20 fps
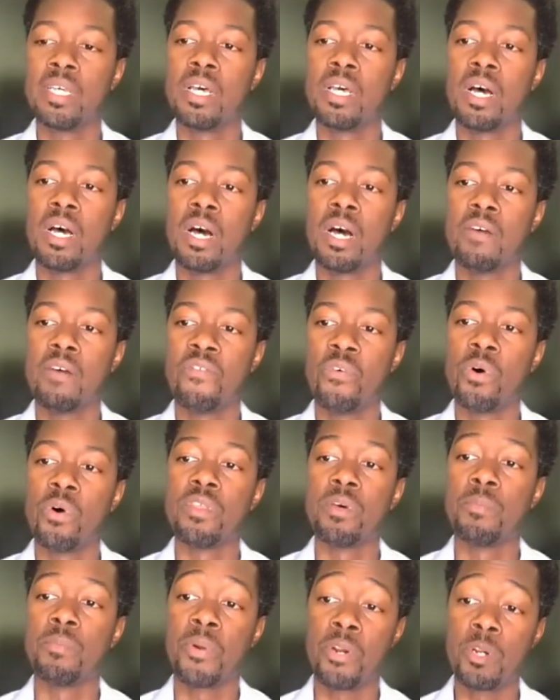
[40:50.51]
Uh, for
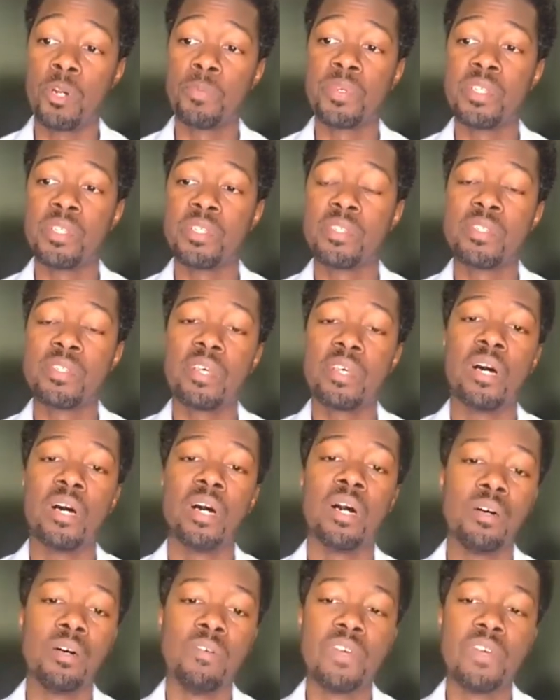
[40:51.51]
the purpose of